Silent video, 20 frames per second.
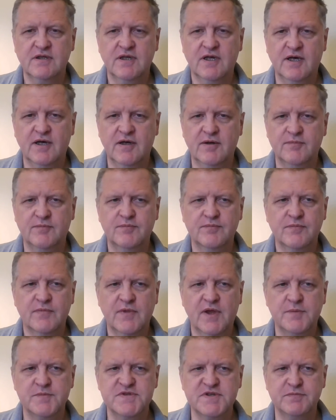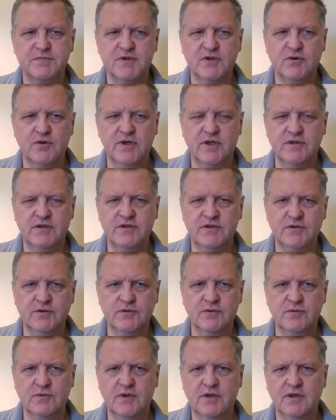I'm simply going
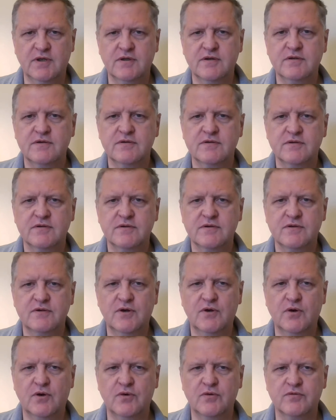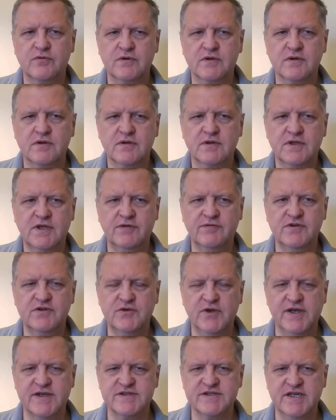to go over, give you
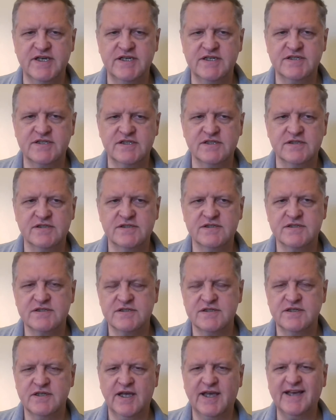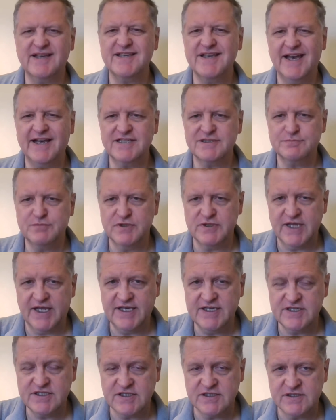translations and
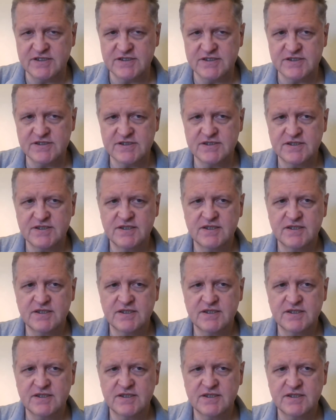explanations